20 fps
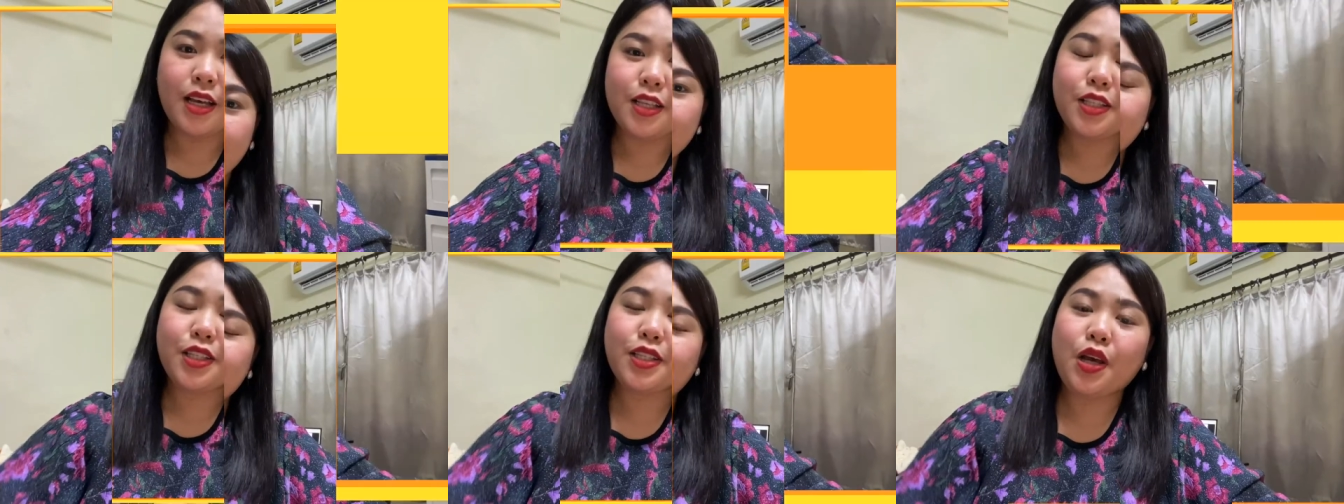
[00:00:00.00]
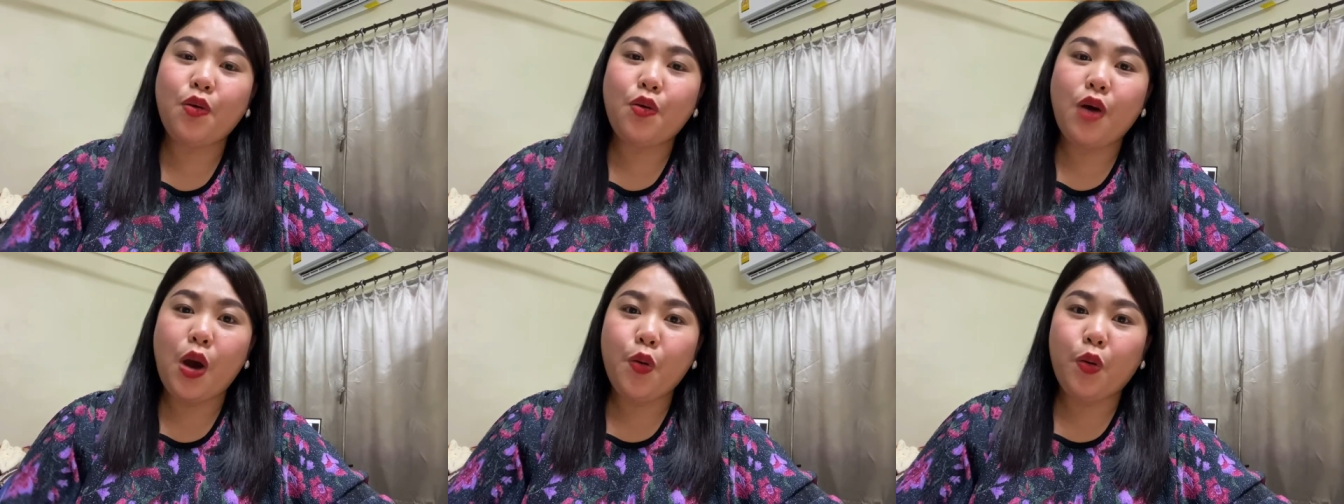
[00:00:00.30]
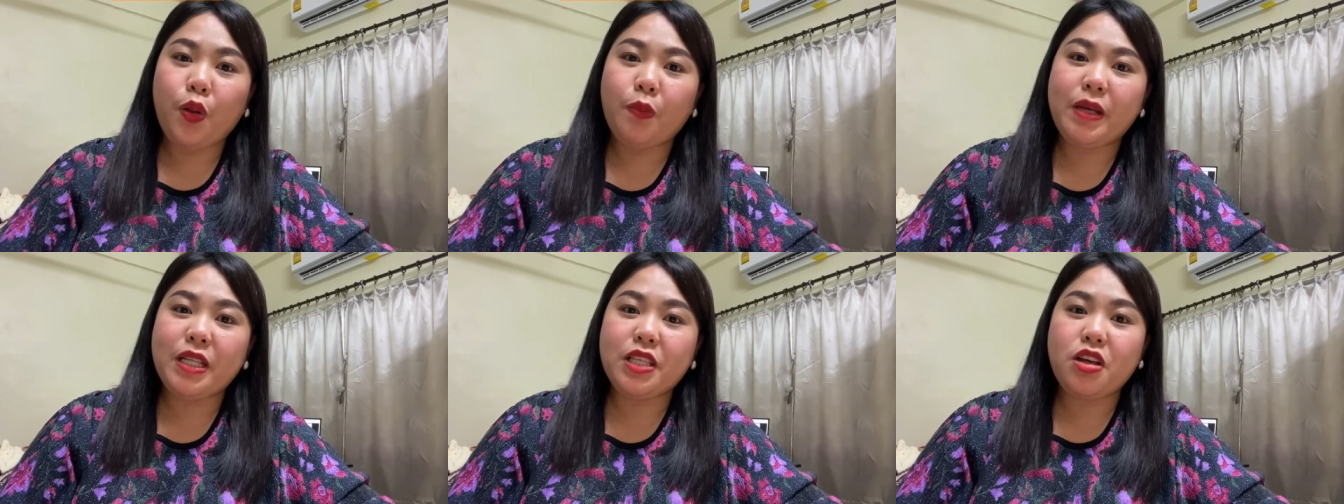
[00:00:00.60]
So I
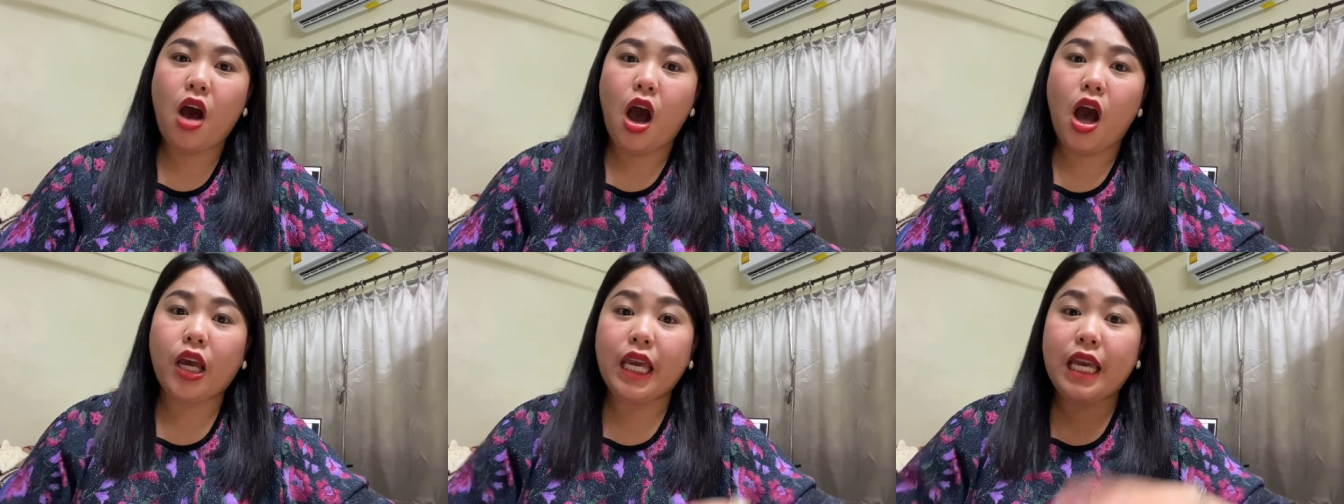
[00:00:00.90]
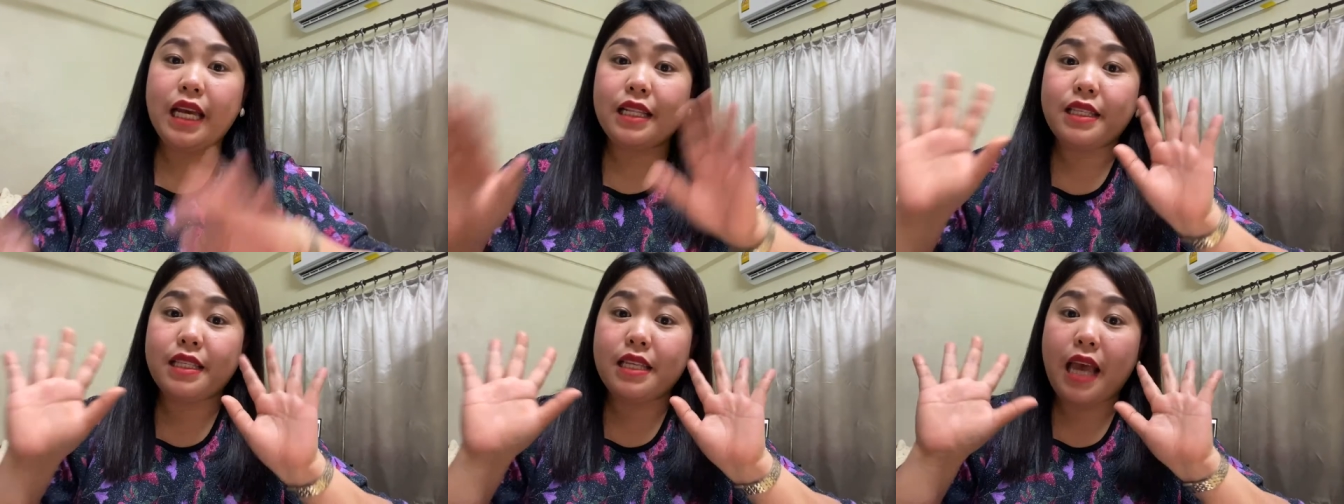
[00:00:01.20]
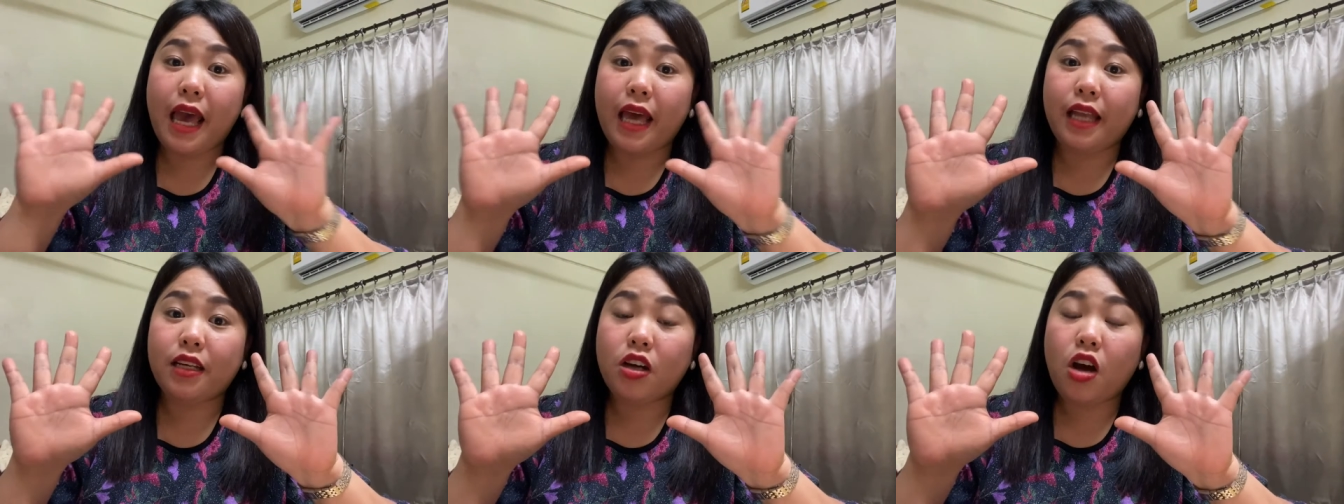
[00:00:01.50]
will be talking
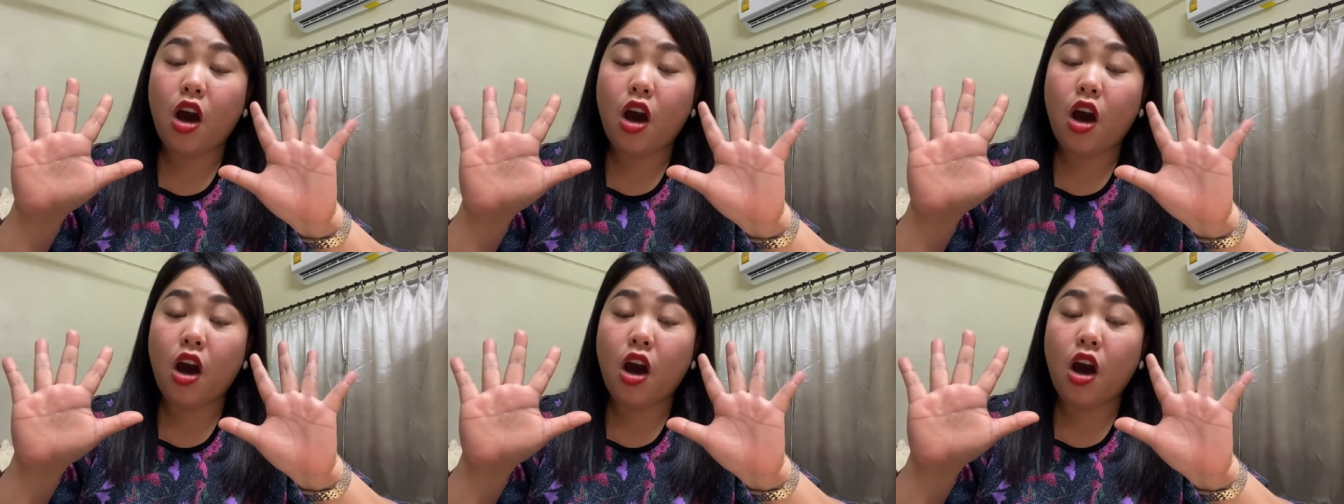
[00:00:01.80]
10